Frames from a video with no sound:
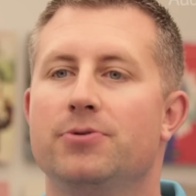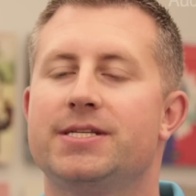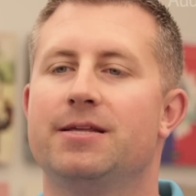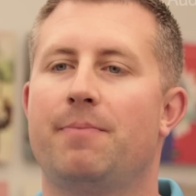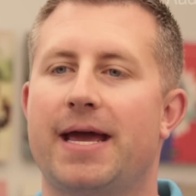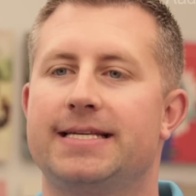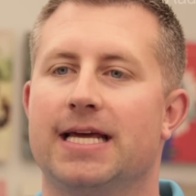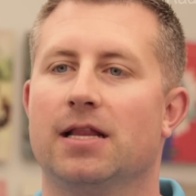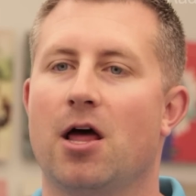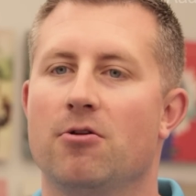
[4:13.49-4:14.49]
boosts the bass
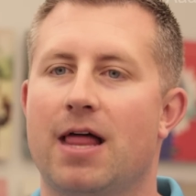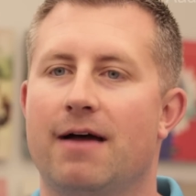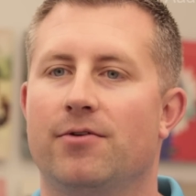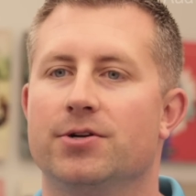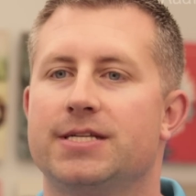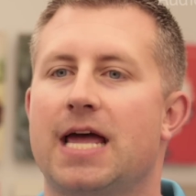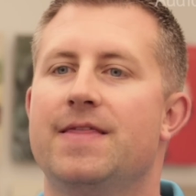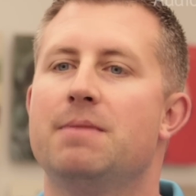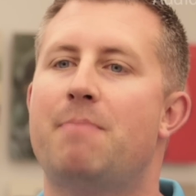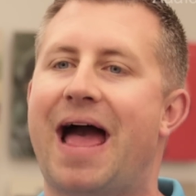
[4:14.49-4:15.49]
at low levels and
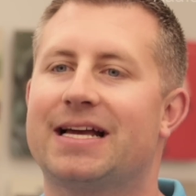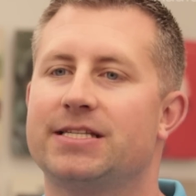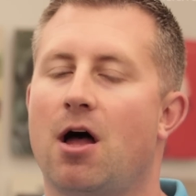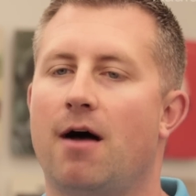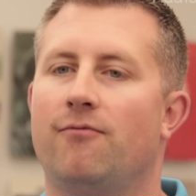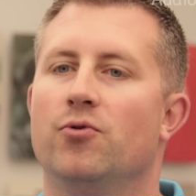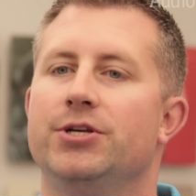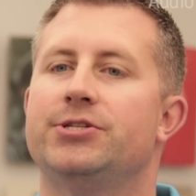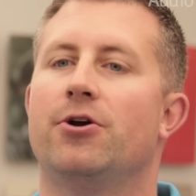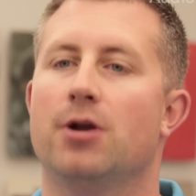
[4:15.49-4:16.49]
then backs off when
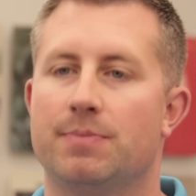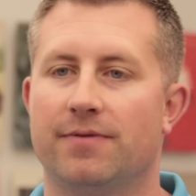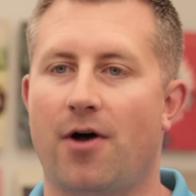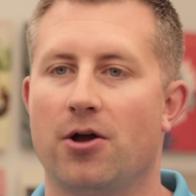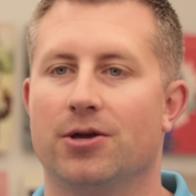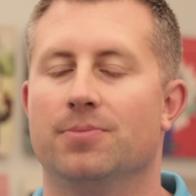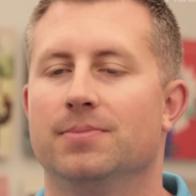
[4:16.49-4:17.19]
you turn up the volume.